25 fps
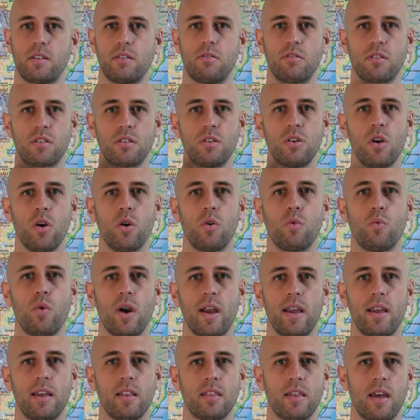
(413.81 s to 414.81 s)
There is no
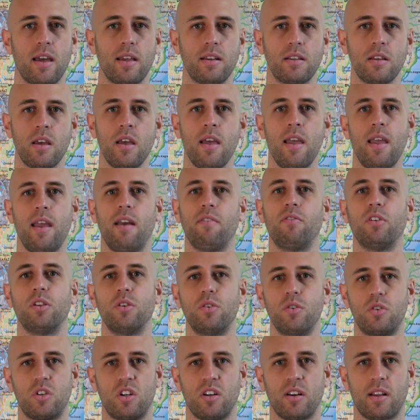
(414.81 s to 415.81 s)
way that
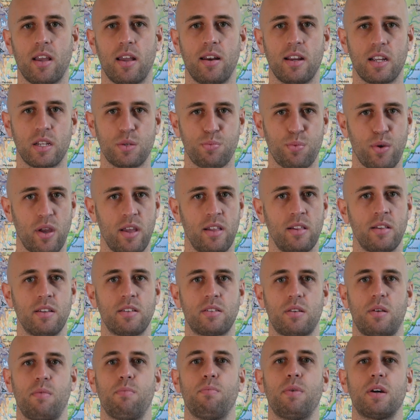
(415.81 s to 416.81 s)
evolution can explain
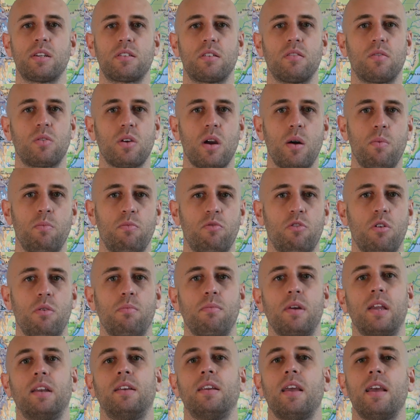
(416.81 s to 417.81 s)
this. It must have come
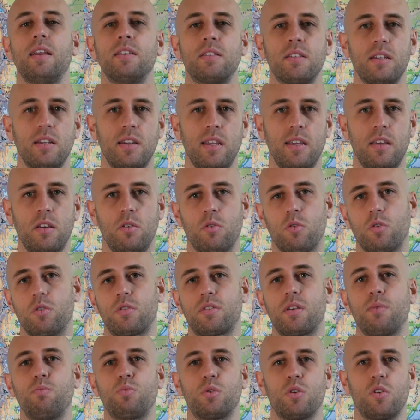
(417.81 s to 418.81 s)
from an entity or
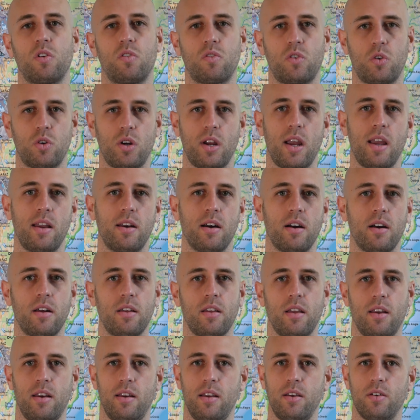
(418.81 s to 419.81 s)
some sort of creator.
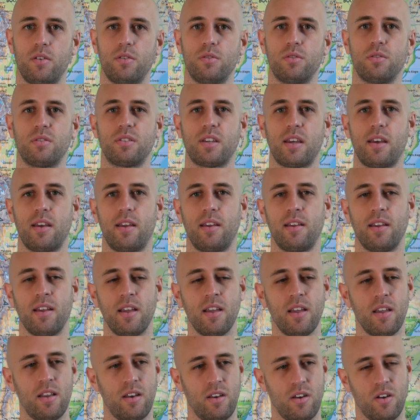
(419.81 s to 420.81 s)
And he'll say,
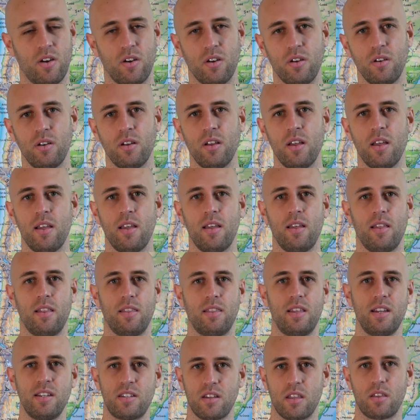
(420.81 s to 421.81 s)
no,
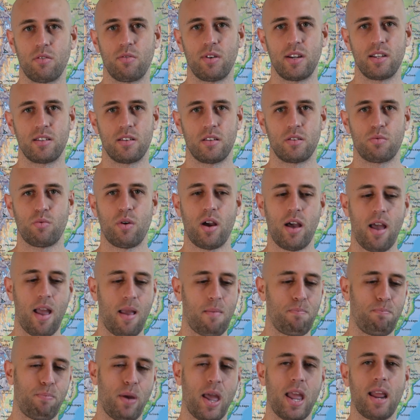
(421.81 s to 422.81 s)
these are the reasons
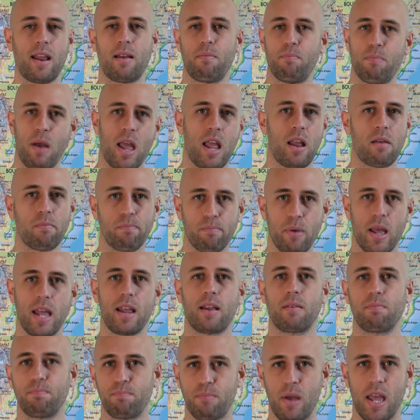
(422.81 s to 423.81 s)
why. Bang, bang,
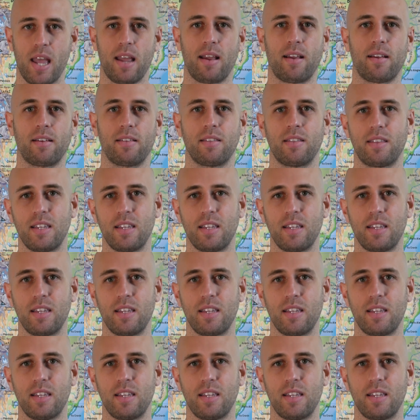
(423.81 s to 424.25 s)
bang, bang.